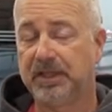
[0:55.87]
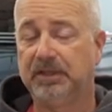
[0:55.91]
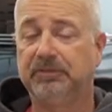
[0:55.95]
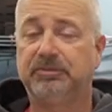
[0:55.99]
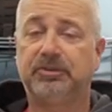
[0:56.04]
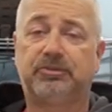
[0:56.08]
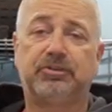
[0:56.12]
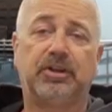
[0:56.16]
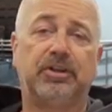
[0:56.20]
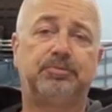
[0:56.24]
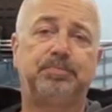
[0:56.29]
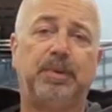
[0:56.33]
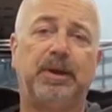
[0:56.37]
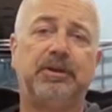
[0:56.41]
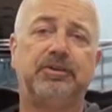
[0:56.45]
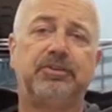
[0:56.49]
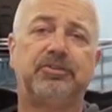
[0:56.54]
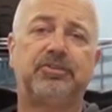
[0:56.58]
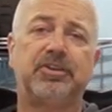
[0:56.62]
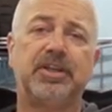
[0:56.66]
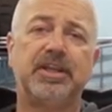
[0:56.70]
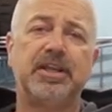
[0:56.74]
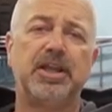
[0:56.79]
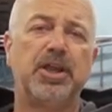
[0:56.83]
For
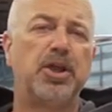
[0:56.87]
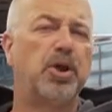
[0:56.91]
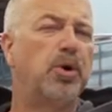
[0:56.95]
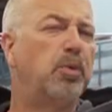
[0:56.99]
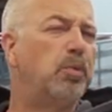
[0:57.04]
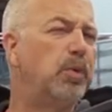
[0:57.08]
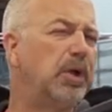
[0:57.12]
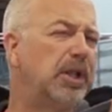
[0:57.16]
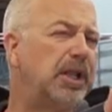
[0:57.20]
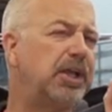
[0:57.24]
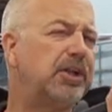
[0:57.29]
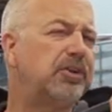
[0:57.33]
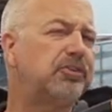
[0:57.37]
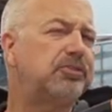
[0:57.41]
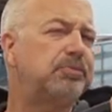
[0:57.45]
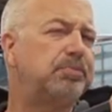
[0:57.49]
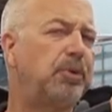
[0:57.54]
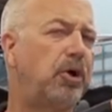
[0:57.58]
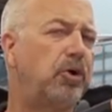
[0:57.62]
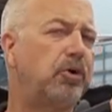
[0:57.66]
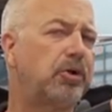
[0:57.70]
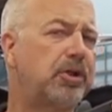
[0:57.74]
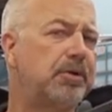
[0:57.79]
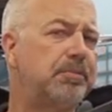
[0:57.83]
transparency, we'll earn a
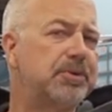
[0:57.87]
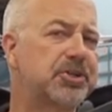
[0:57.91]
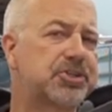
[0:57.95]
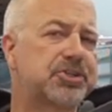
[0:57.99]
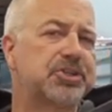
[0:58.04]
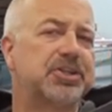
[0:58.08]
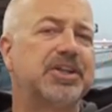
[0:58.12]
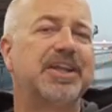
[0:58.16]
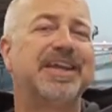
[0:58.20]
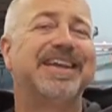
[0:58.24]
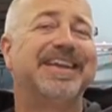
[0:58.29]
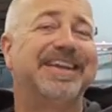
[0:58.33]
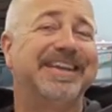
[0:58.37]
small commission